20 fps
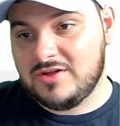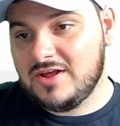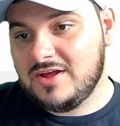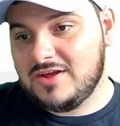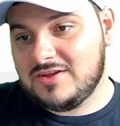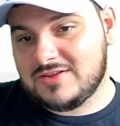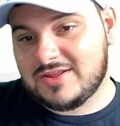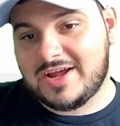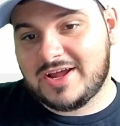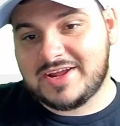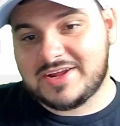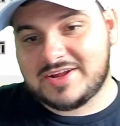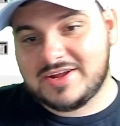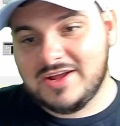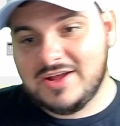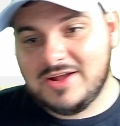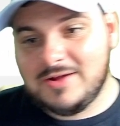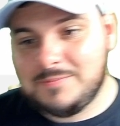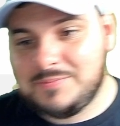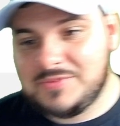Like,
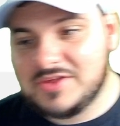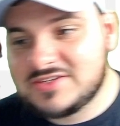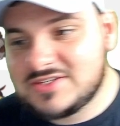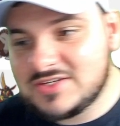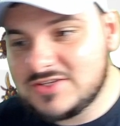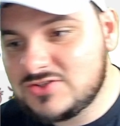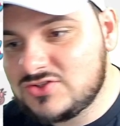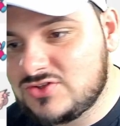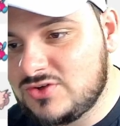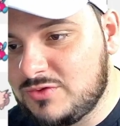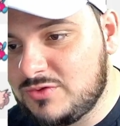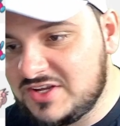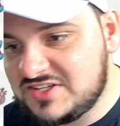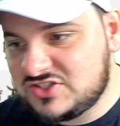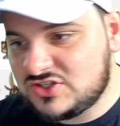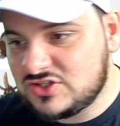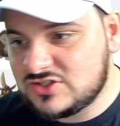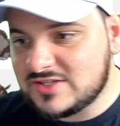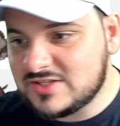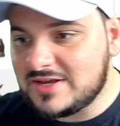it's
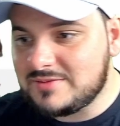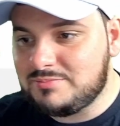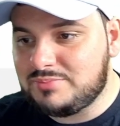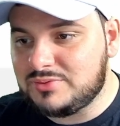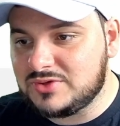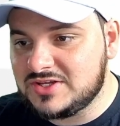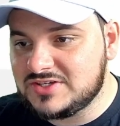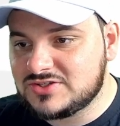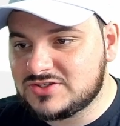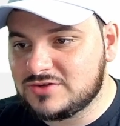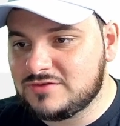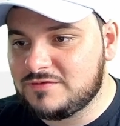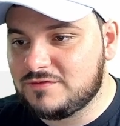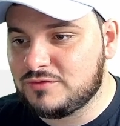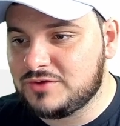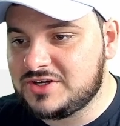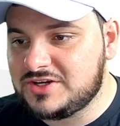just like Blizzard Freeze